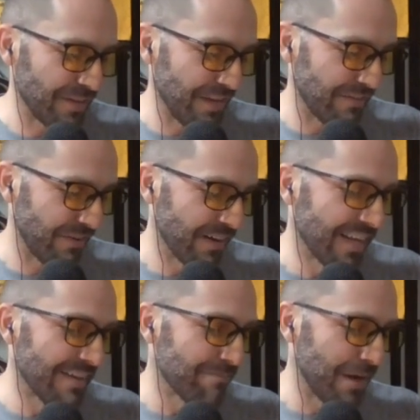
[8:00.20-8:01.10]
in Denver.
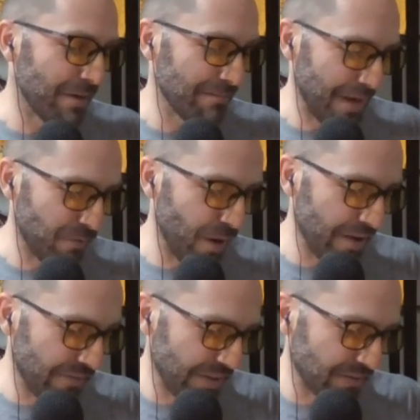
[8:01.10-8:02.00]
My, my
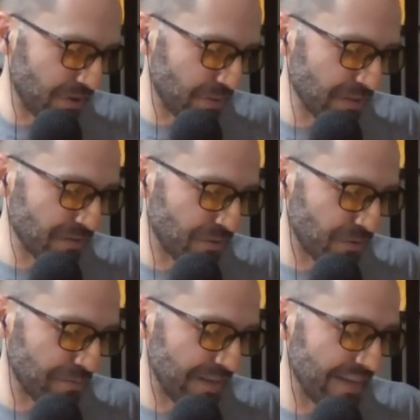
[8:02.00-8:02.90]
wife has always
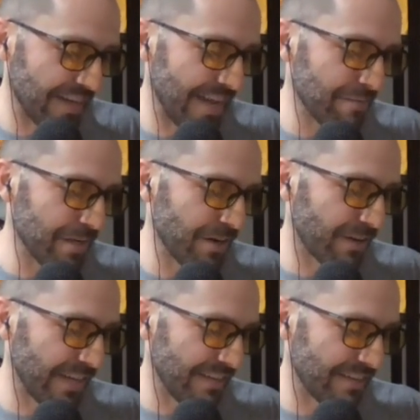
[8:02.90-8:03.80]
told me that naming
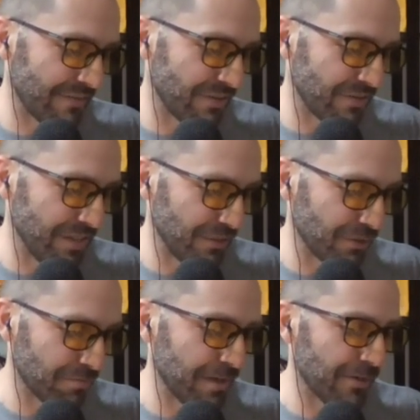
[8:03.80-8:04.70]
our kids after
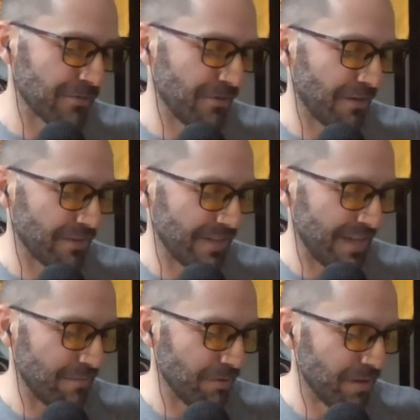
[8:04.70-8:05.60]
Steelers players are off the
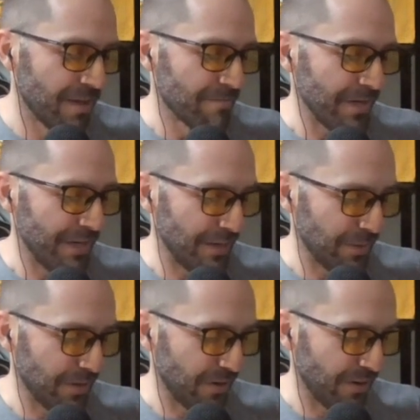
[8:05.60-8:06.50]
table, but here
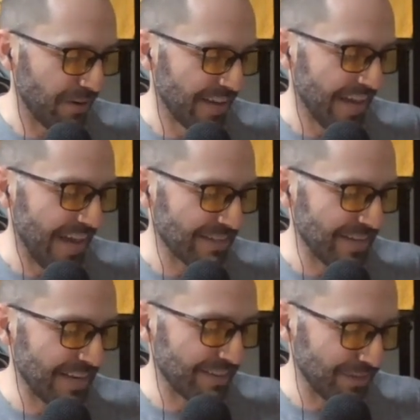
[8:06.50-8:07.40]
we are.
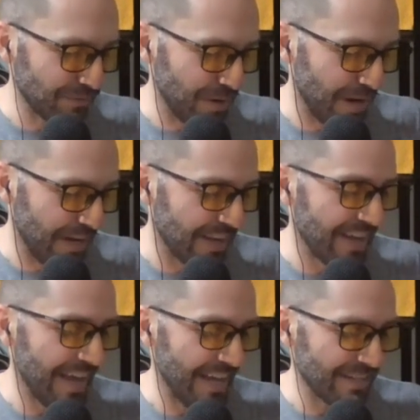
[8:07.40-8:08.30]
Hashtag Let's Ride.
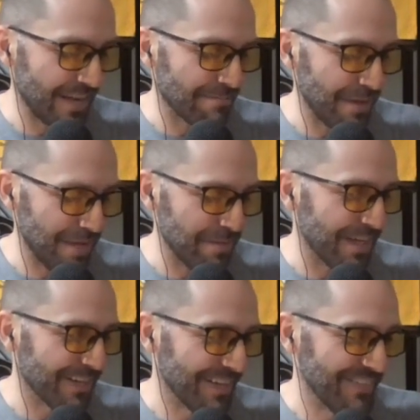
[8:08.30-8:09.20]
Hashtag
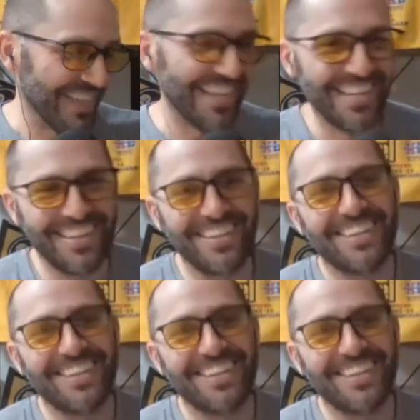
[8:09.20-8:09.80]
Baby Unlimited.